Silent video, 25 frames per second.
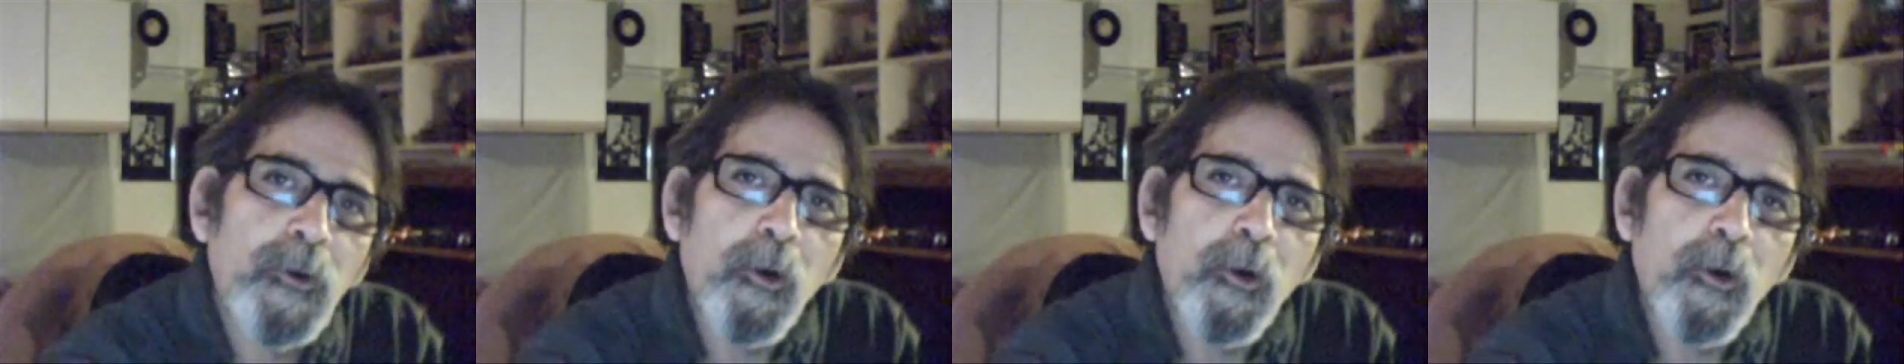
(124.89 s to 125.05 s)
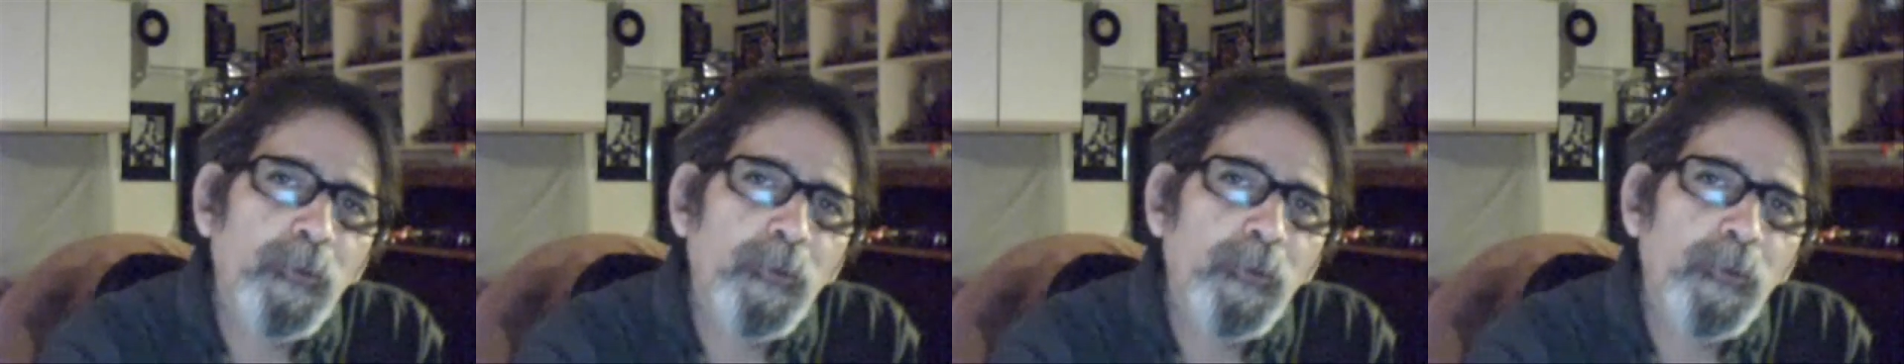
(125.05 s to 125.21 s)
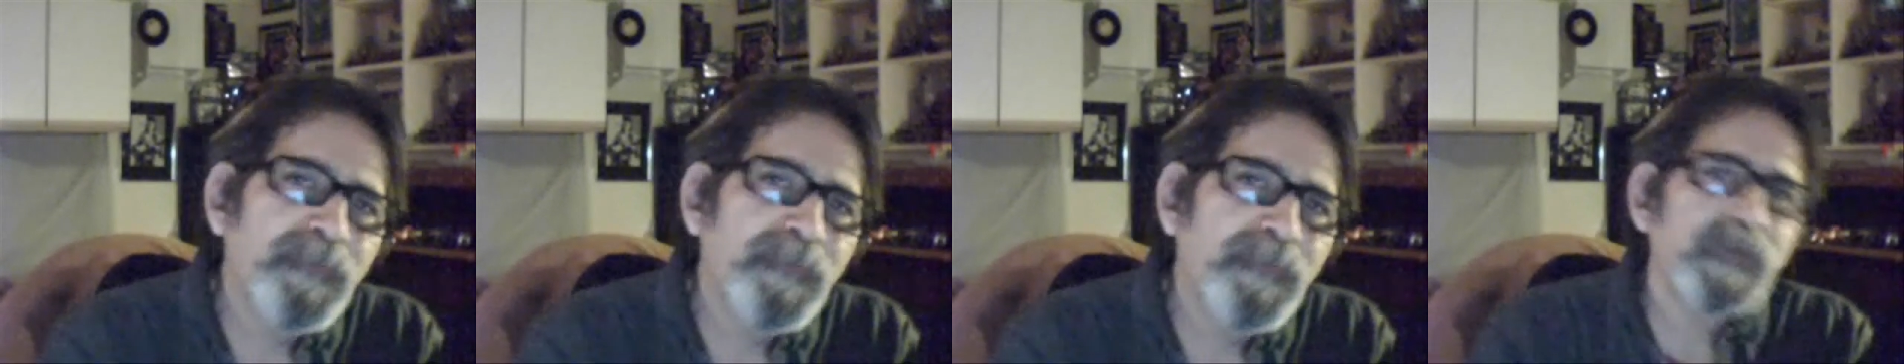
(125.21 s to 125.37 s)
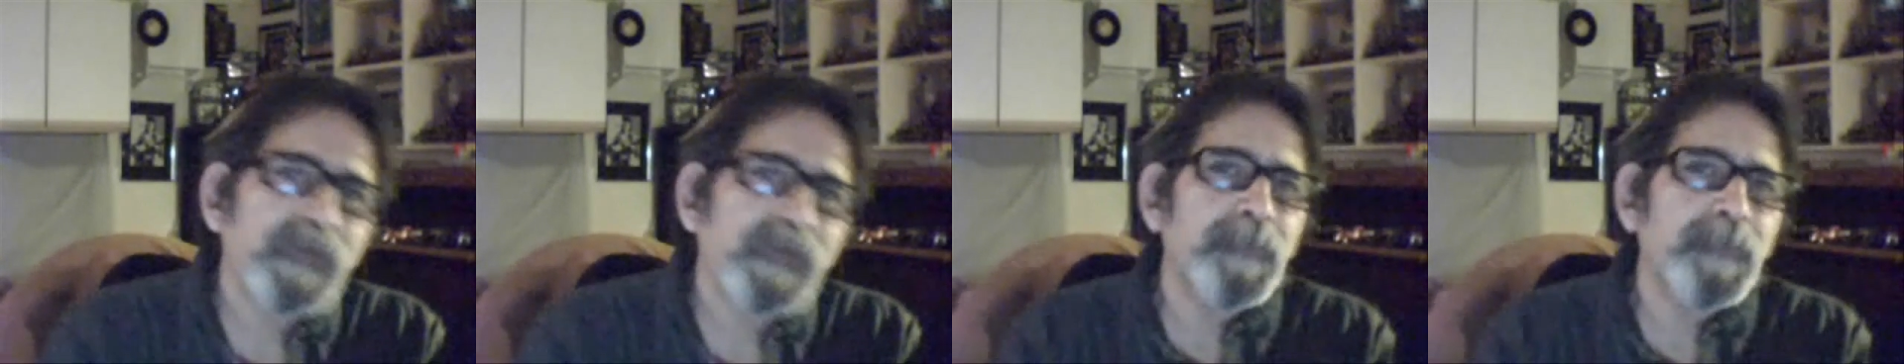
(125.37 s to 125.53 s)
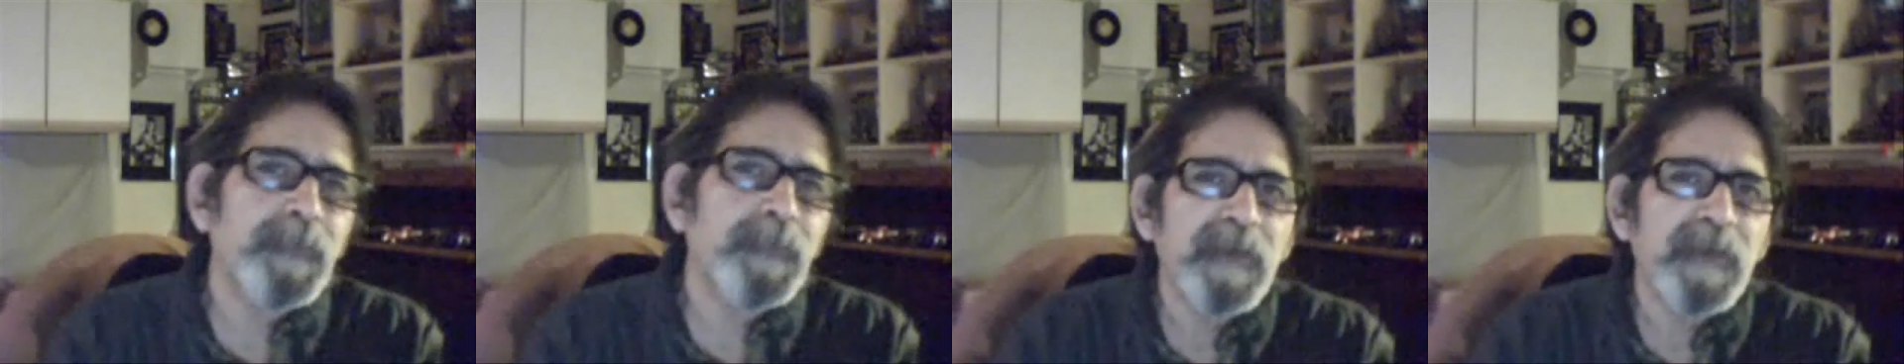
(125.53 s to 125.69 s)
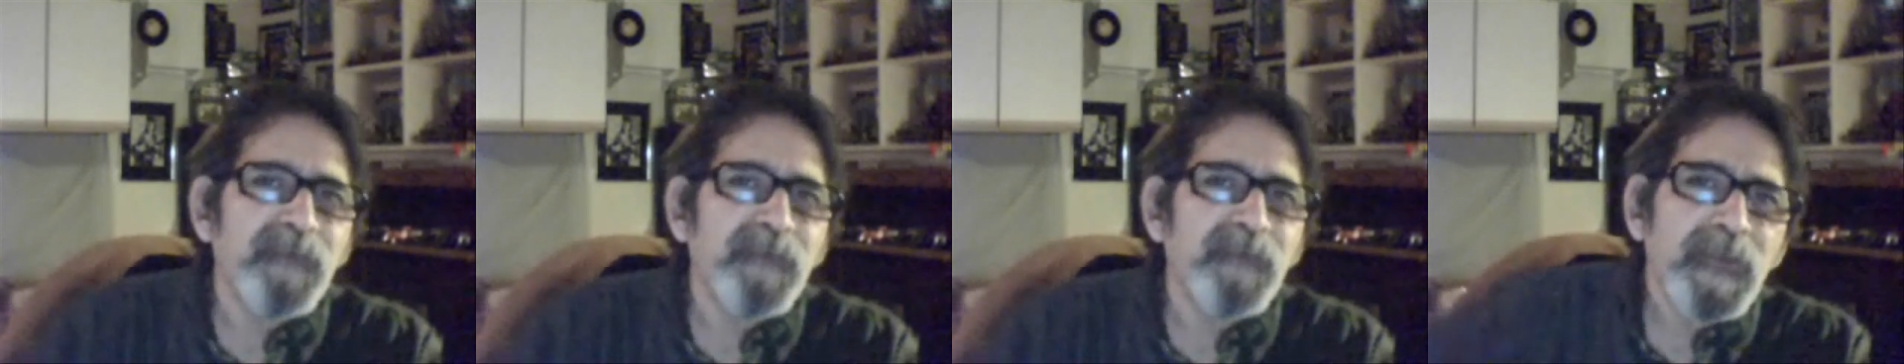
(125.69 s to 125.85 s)
or even to
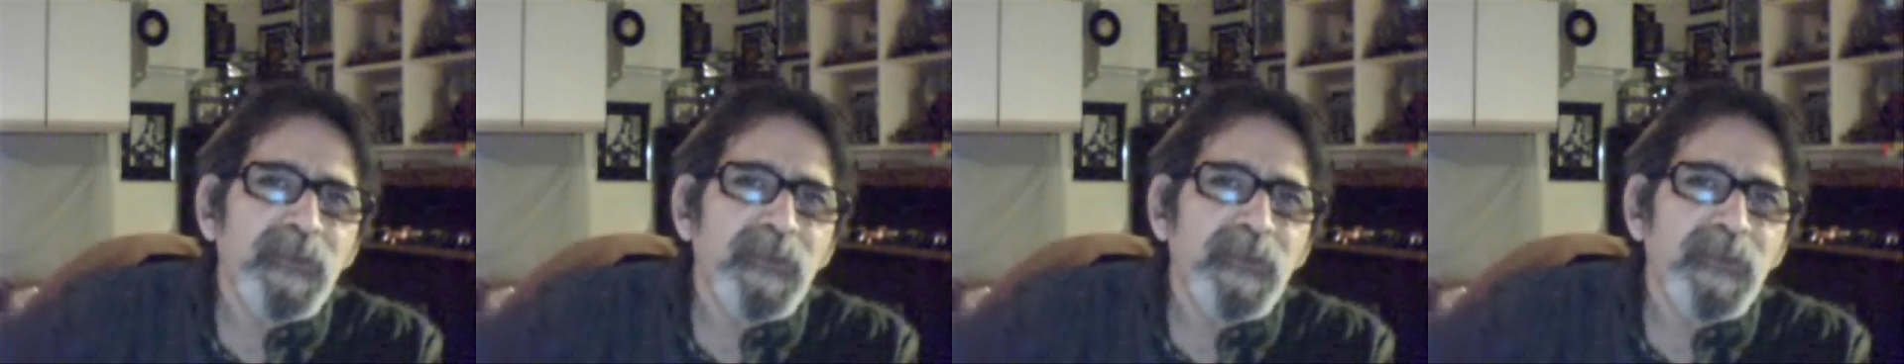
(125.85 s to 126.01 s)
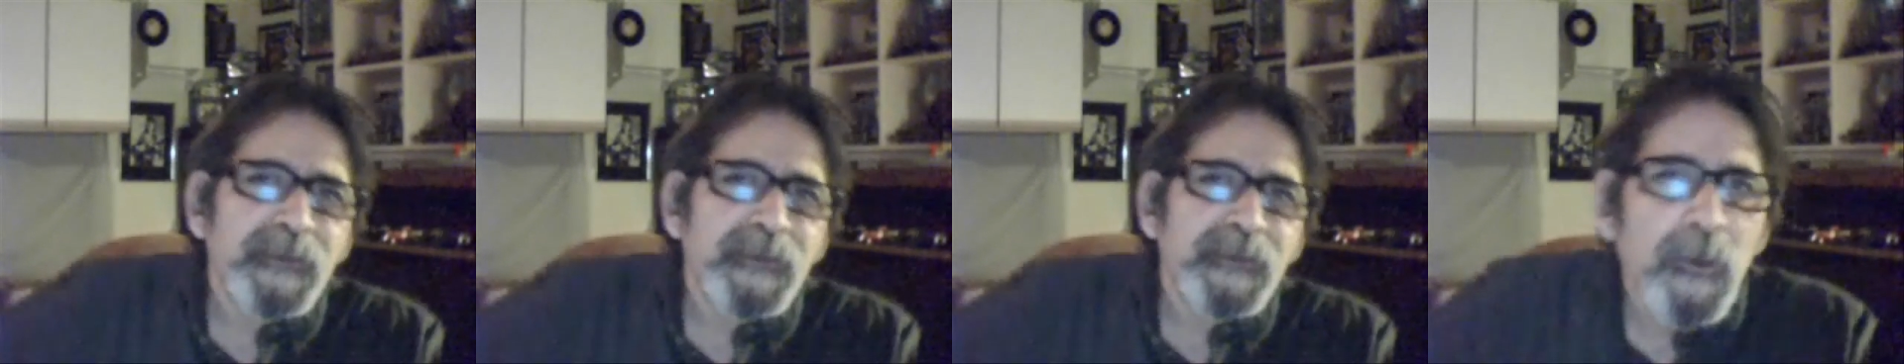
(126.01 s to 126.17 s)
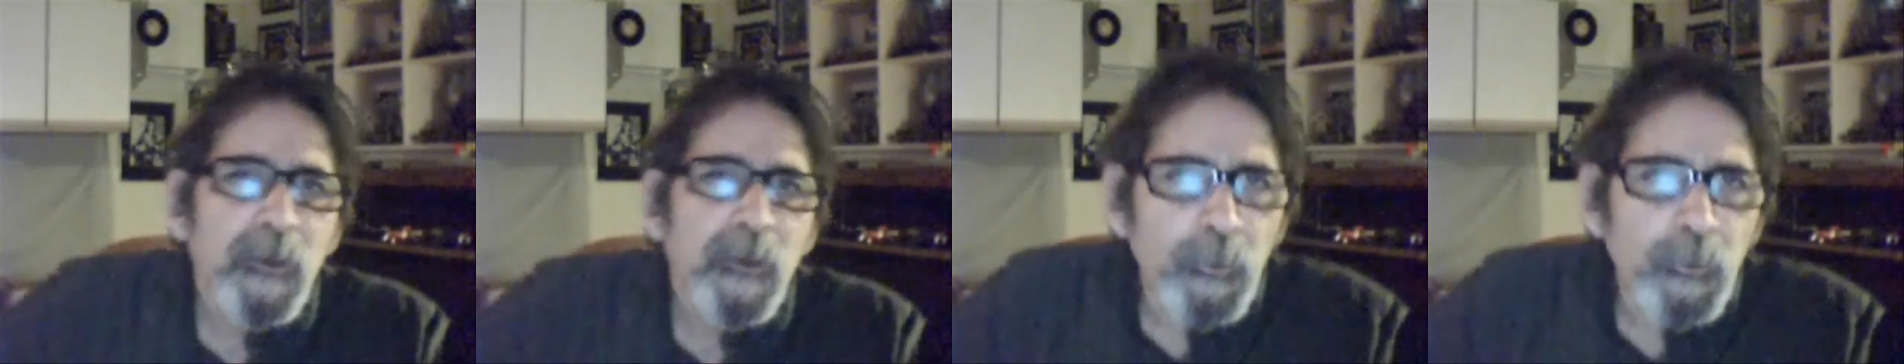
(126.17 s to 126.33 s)
be a villain.